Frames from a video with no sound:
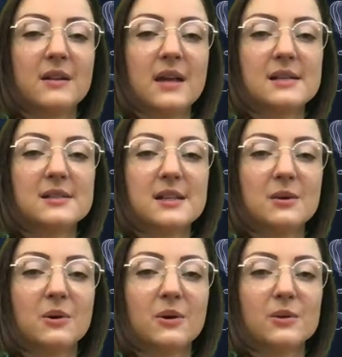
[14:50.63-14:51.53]
a
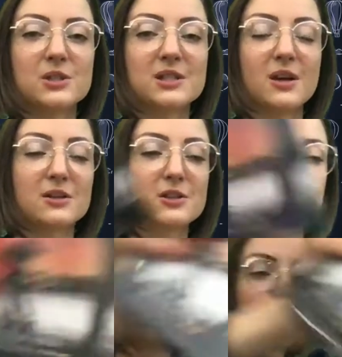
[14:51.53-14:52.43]
sequel, which is so
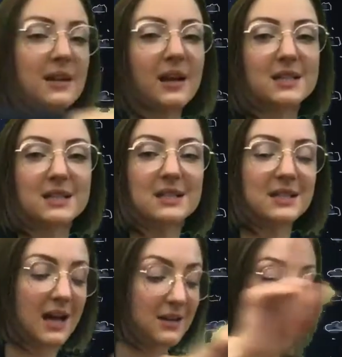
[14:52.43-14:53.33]
exciting because I did
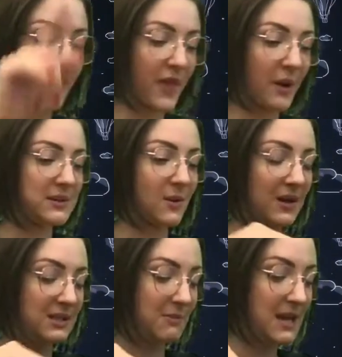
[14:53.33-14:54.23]
not know that was
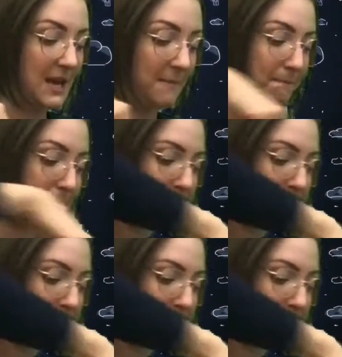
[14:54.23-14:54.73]
going to be